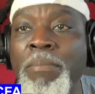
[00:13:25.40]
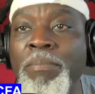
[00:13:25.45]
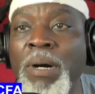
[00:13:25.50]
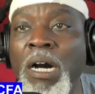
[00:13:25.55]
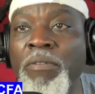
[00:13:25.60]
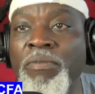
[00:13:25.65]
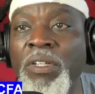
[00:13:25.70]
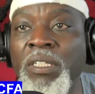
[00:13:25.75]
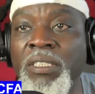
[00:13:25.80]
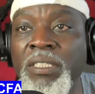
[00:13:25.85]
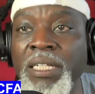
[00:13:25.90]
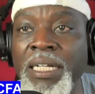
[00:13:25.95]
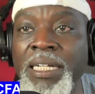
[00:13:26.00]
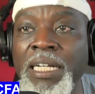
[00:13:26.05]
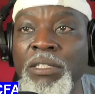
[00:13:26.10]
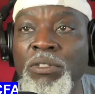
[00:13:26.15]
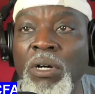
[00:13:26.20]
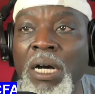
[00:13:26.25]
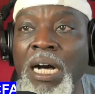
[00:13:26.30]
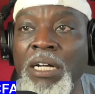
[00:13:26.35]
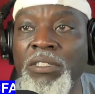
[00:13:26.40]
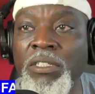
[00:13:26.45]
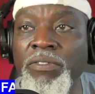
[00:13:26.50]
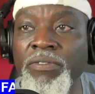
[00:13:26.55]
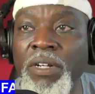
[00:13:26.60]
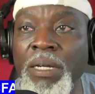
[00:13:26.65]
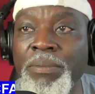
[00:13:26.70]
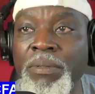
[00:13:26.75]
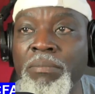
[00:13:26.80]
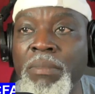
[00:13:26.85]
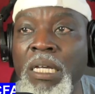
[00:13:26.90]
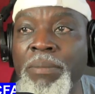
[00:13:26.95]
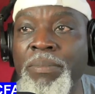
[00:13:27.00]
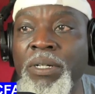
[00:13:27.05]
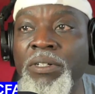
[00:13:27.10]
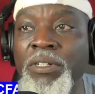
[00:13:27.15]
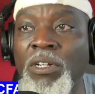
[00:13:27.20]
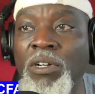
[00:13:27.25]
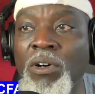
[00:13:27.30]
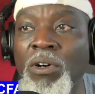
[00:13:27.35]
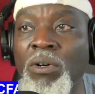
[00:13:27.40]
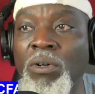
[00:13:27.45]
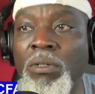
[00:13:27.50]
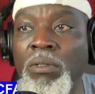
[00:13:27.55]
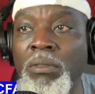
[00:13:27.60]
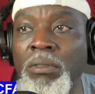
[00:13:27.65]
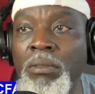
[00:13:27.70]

of the Senate or House of Reps may be recalled